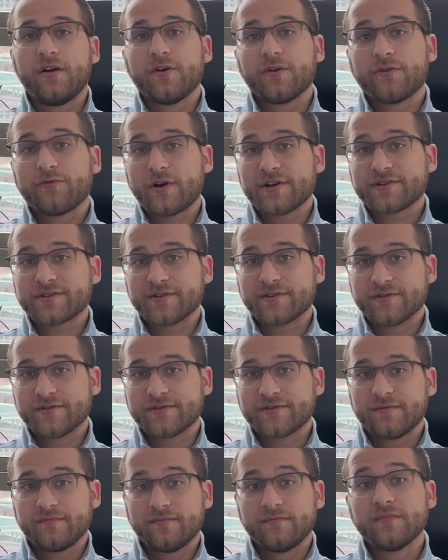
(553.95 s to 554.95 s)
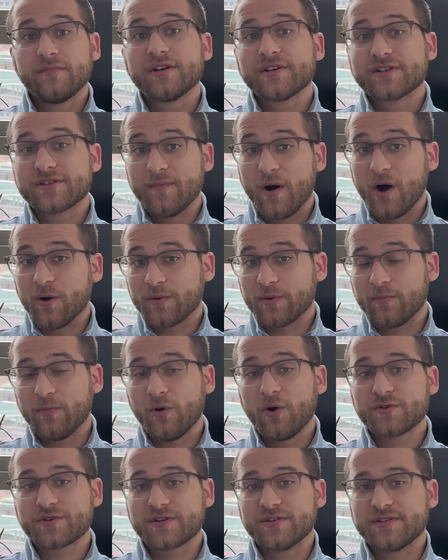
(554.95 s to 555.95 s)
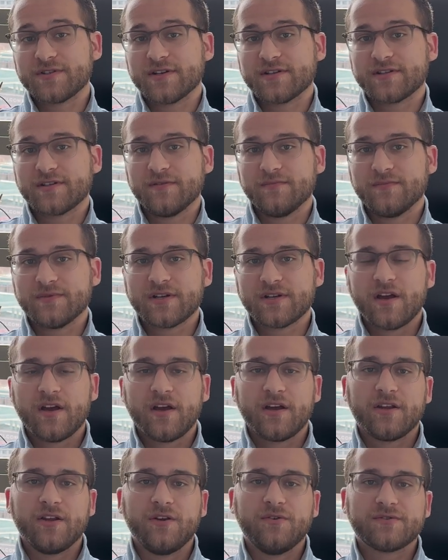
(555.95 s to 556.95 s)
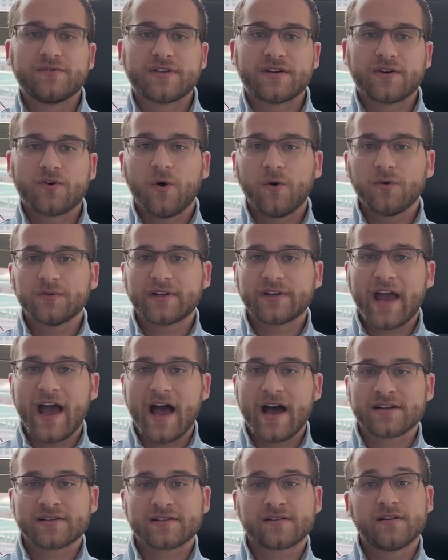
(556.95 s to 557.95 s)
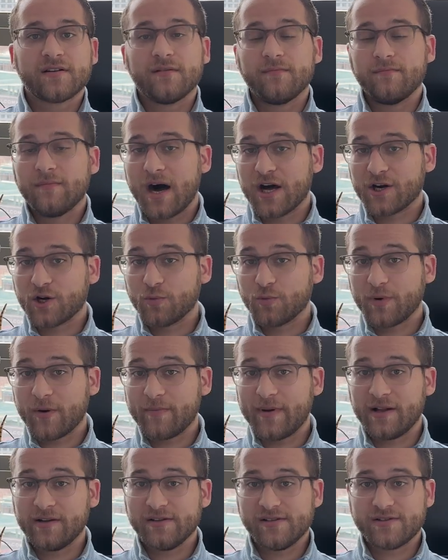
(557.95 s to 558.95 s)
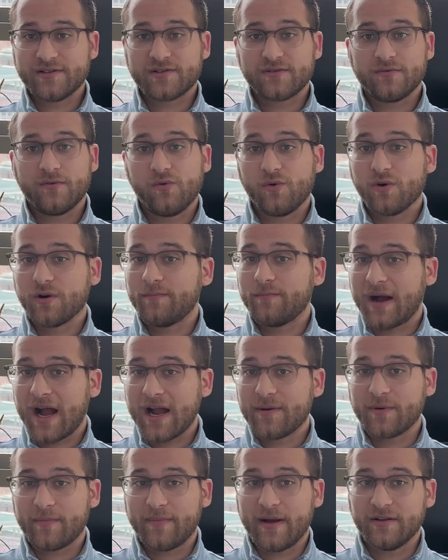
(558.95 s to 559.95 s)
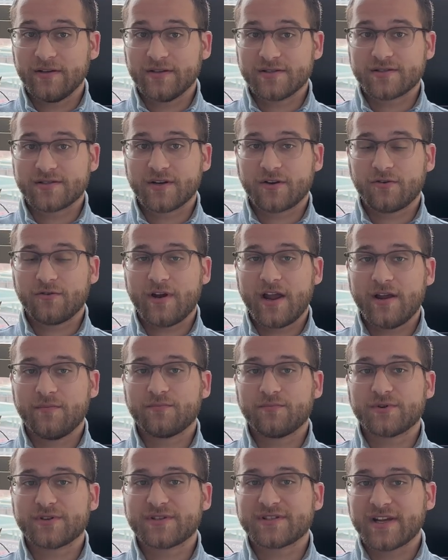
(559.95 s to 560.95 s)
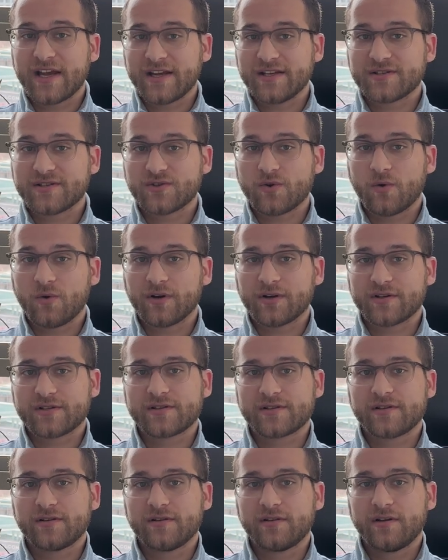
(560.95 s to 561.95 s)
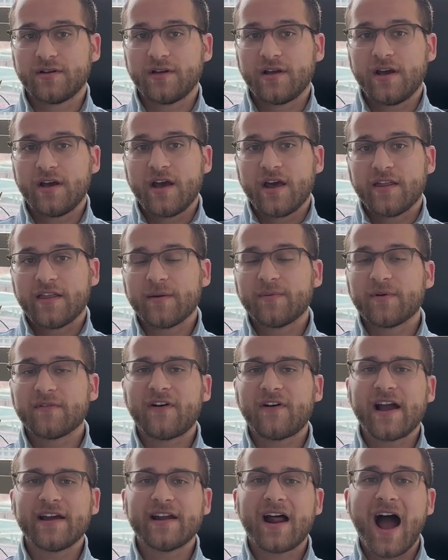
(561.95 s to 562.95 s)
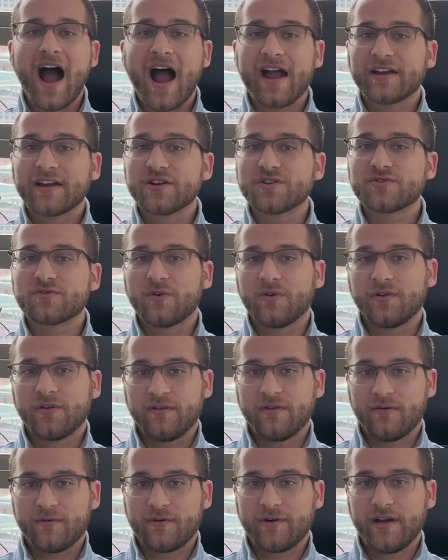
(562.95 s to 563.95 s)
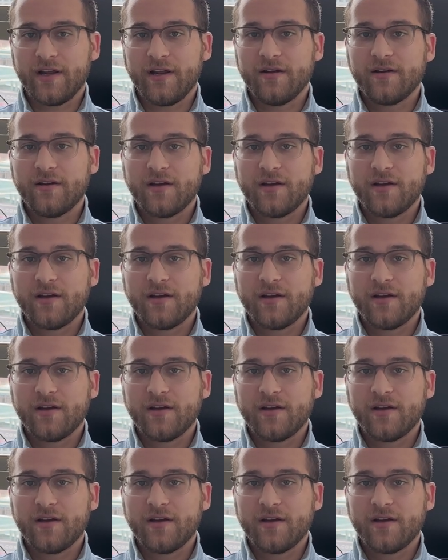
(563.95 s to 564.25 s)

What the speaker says: Thrusters, small propulsion systems, use cold gas, monopropellants, or bipropellants to create precise torques. They provide high control authority,